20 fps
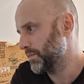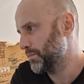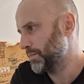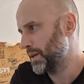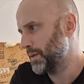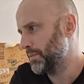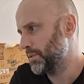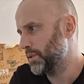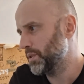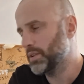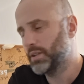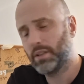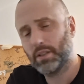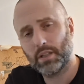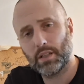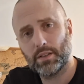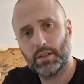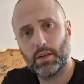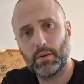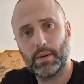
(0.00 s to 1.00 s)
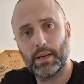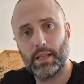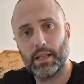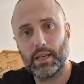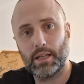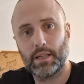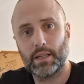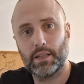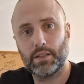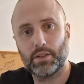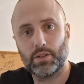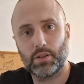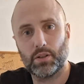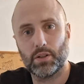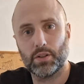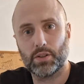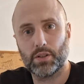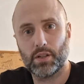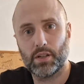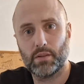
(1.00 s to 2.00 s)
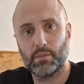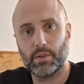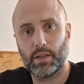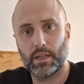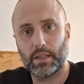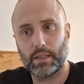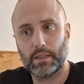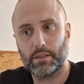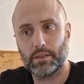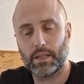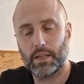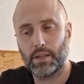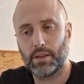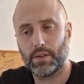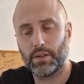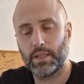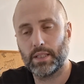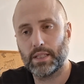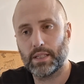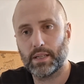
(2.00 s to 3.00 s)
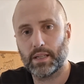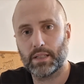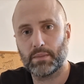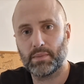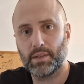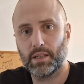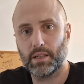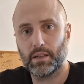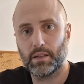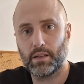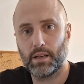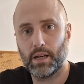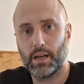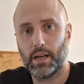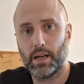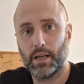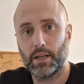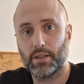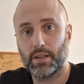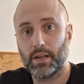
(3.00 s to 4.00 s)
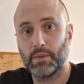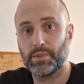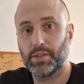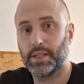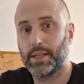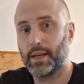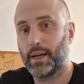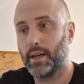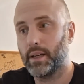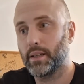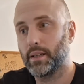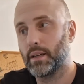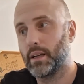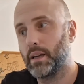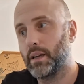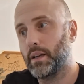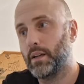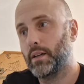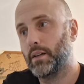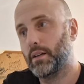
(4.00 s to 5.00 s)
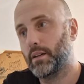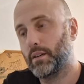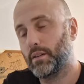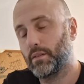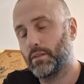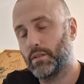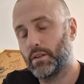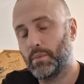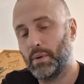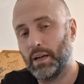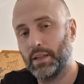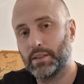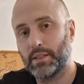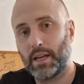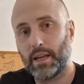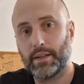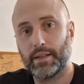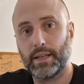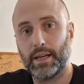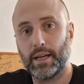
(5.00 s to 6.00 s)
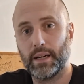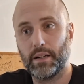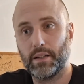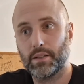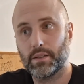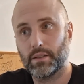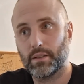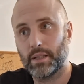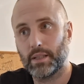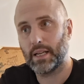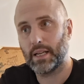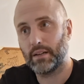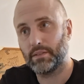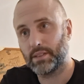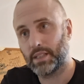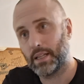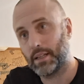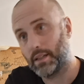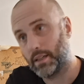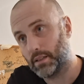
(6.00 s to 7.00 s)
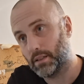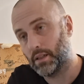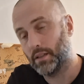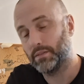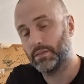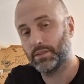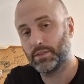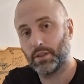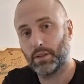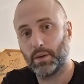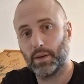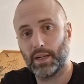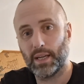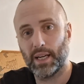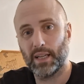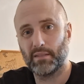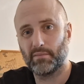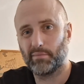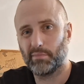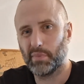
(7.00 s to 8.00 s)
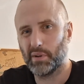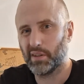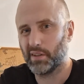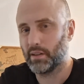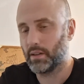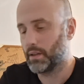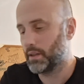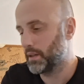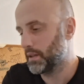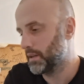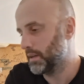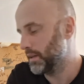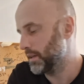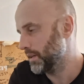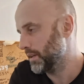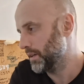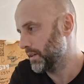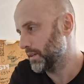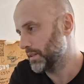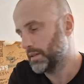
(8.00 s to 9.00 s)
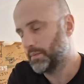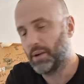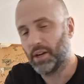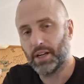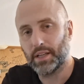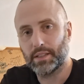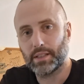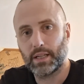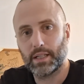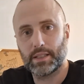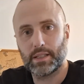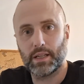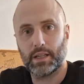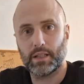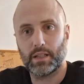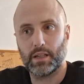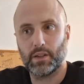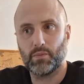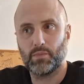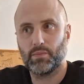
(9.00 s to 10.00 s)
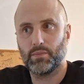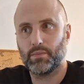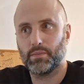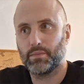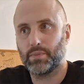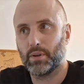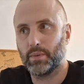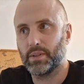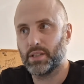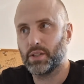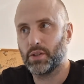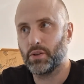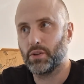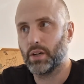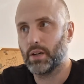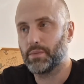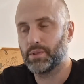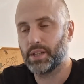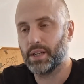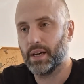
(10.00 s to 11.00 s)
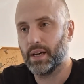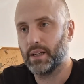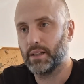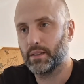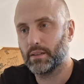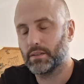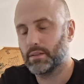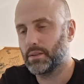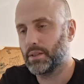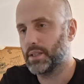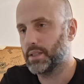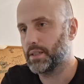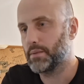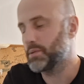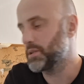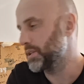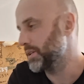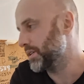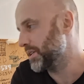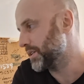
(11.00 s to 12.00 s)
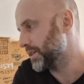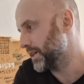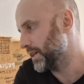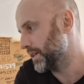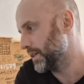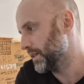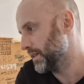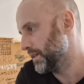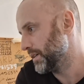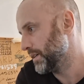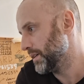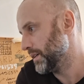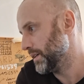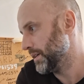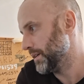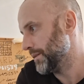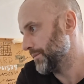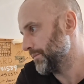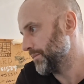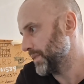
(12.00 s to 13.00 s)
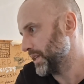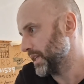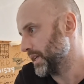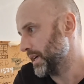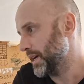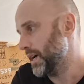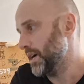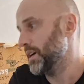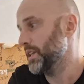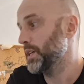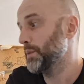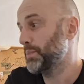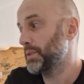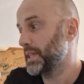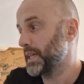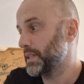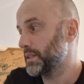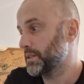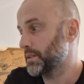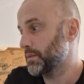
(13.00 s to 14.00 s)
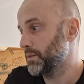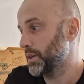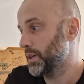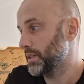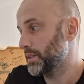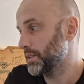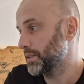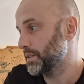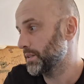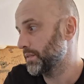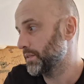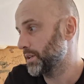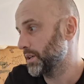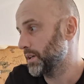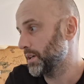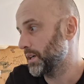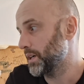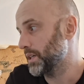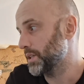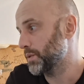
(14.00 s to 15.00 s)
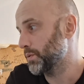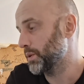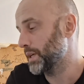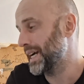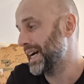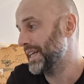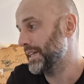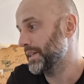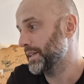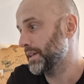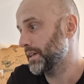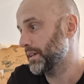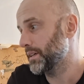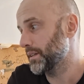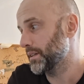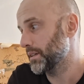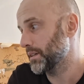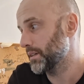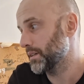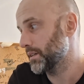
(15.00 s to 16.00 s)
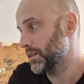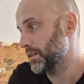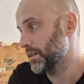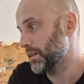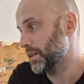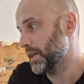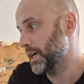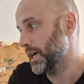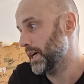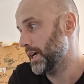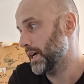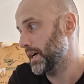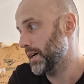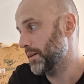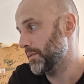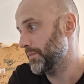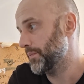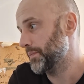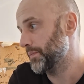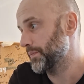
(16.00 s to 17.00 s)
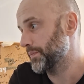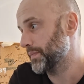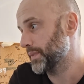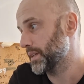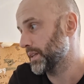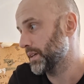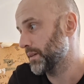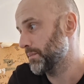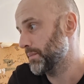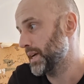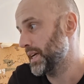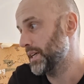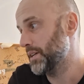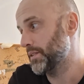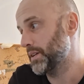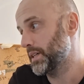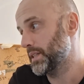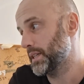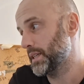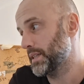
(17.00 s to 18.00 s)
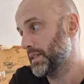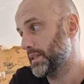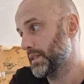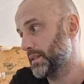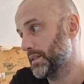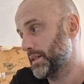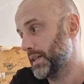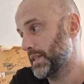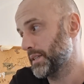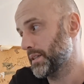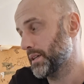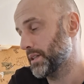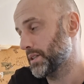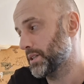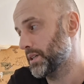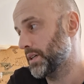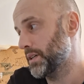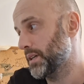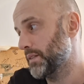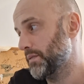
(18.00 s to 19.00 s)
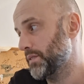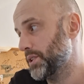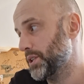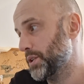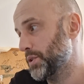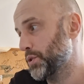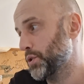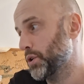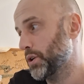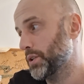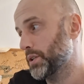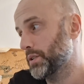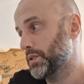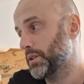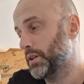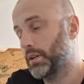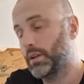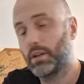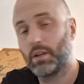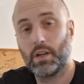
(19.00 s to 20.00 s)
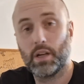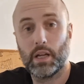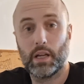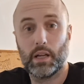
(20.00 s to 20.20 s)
people usually do it like in short term, like take three to six uh, grams a day for about 10 days have 10 days off and do it again. But to be honest, I take like probably two grams a day and it seems to do the trick. Uh, other potential ones, you've got ashwagandha, um, may increase in testosterone and reduce cortisol.